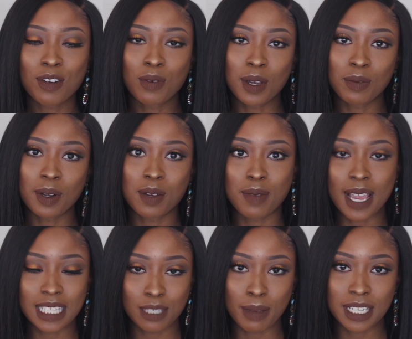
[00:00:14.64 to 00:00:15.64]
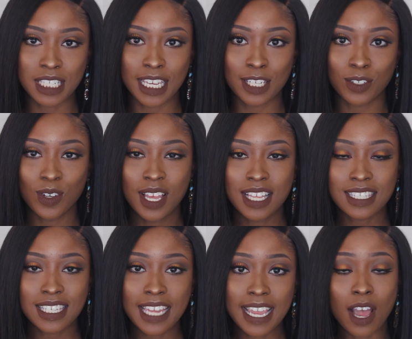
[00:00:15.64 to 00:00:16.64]
everyone, welcome back to my channel.
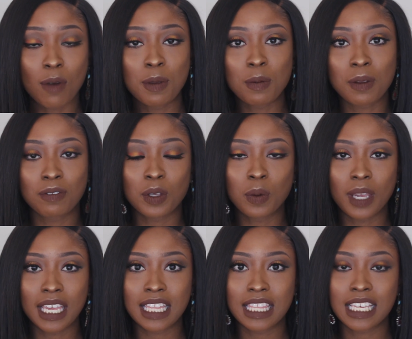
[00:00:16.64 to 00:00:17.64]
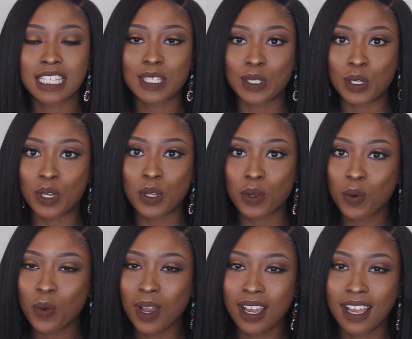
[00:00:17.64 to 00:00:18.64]
Today I'll be reviewing these
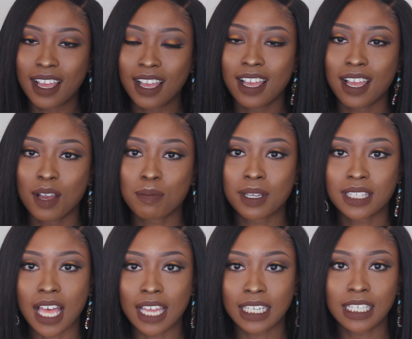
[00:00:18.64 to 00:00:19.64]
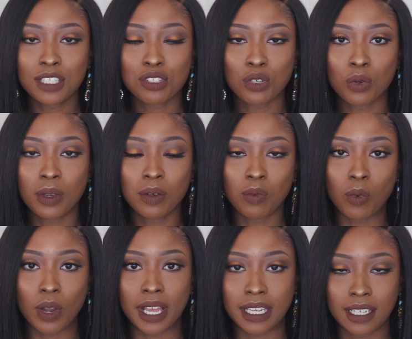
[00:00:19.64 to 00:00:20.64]
new Milani
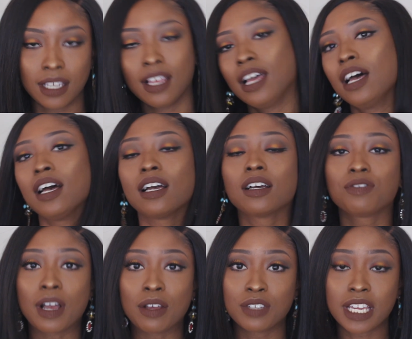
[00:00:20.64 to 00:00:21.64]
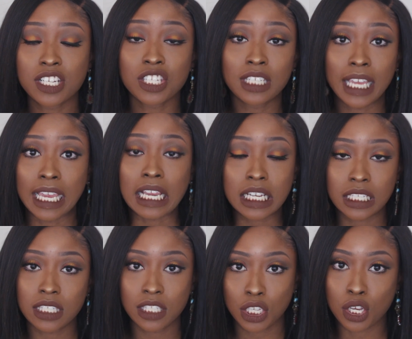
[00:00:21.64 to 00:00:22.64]
2-in-1 foundation and
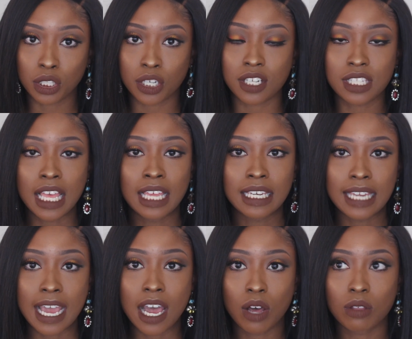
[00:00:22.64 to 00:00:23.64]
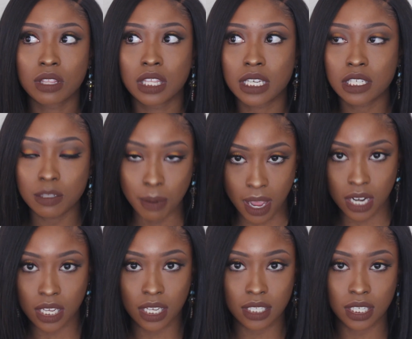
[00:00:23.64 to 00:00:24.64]
concealers. Now this
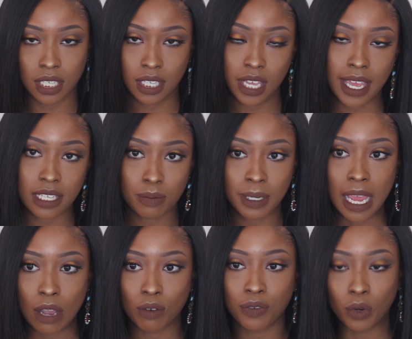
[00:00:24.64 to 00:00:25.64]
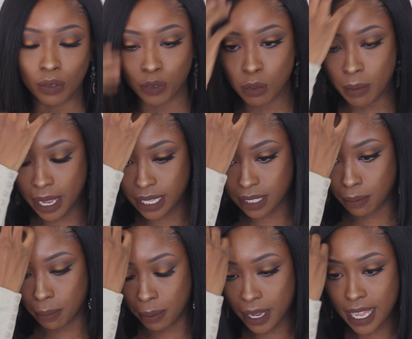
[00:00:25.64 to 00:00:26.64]
product has been out for a few months,
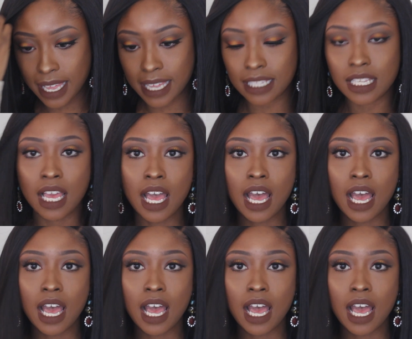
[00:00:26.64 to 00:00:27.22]
but